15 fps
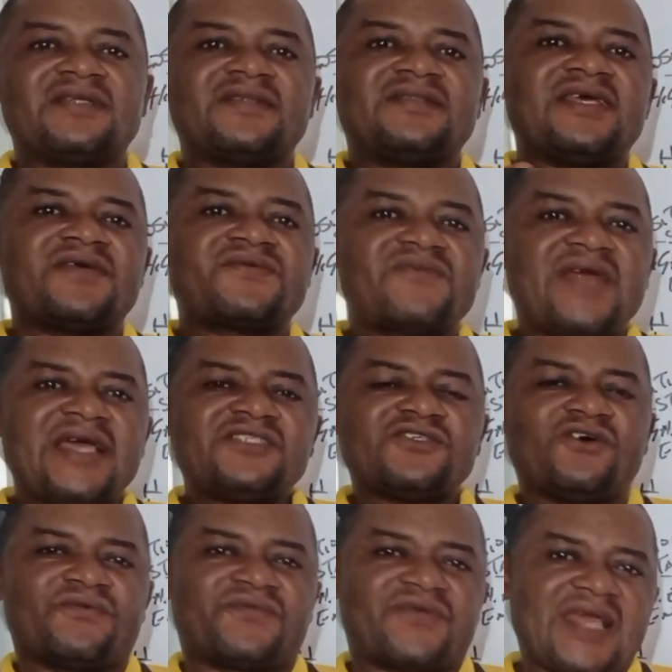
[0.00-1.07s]
the rate
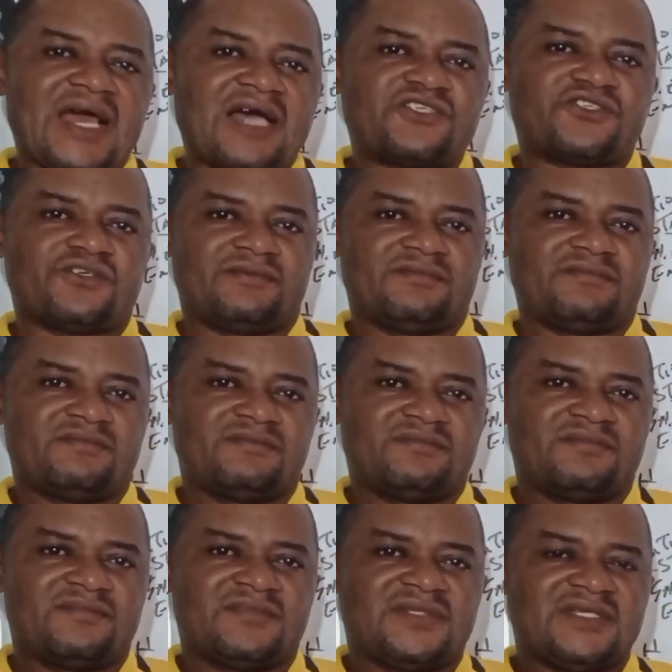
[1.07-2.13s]
of reaction,
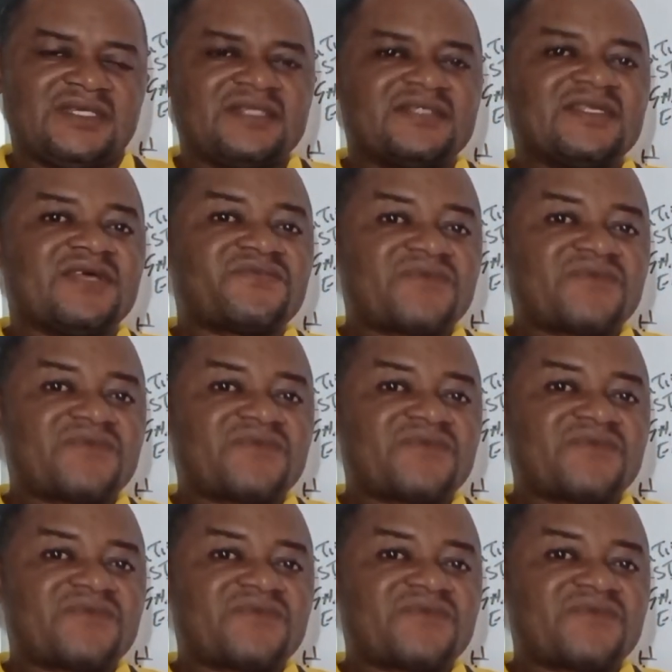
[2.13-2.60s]
the